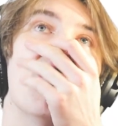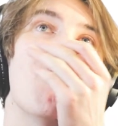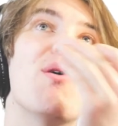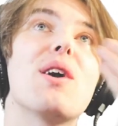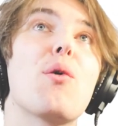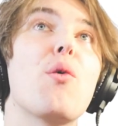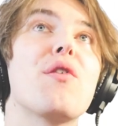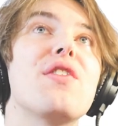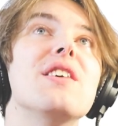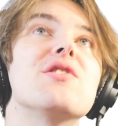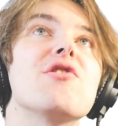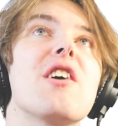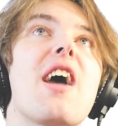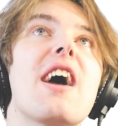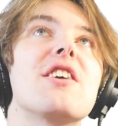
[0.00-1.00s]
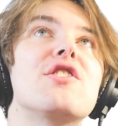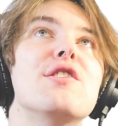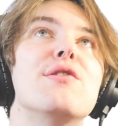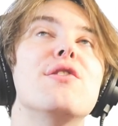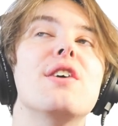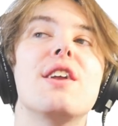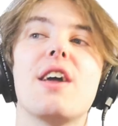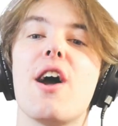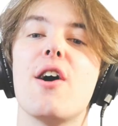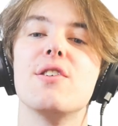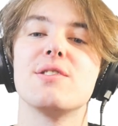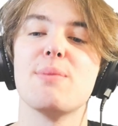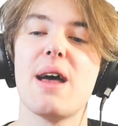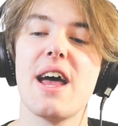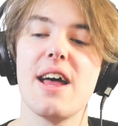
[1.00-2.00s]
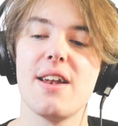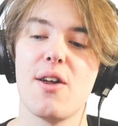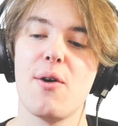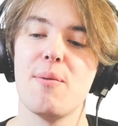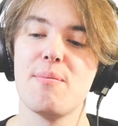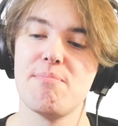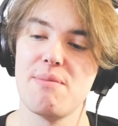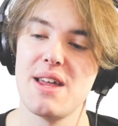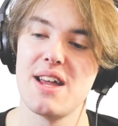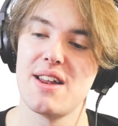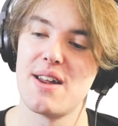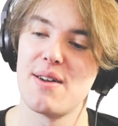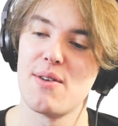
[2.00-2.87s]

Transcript: What are with these reaction videos, man? Oh, man.